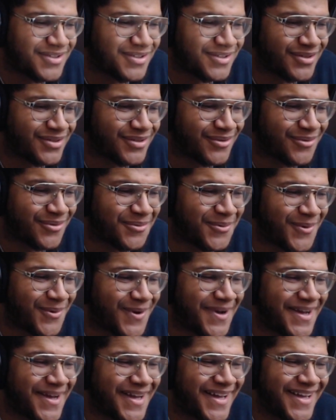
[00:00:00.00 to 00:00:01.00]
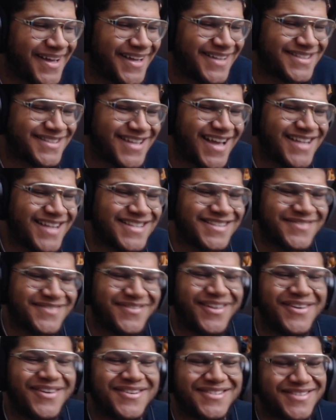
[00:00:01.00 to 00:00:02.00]
What? I just
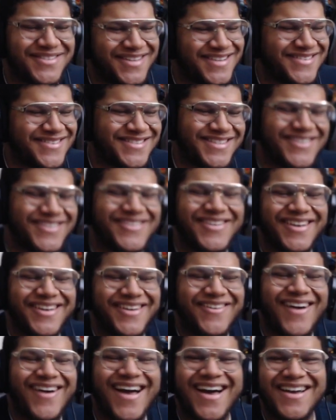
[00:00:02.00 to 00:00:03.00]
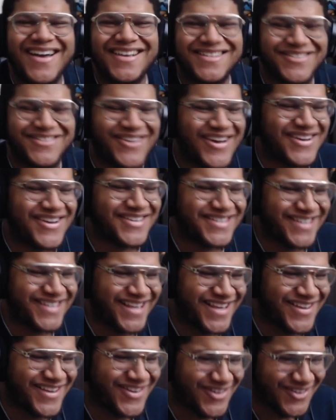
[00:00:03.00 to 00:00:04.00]
noticed what he was doing. Wow, he's wild as
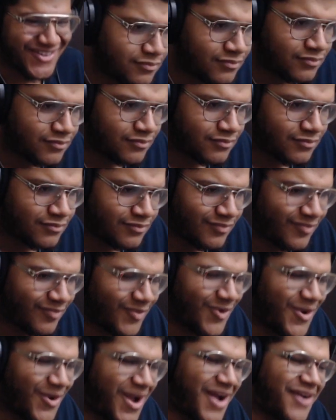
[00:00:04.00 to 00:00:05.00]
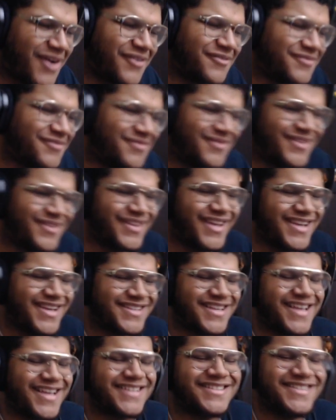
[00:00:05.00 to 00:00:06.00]
hell. Wow, that's
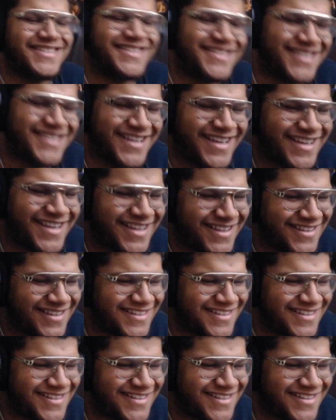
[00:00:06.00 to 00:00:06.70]
actually sick.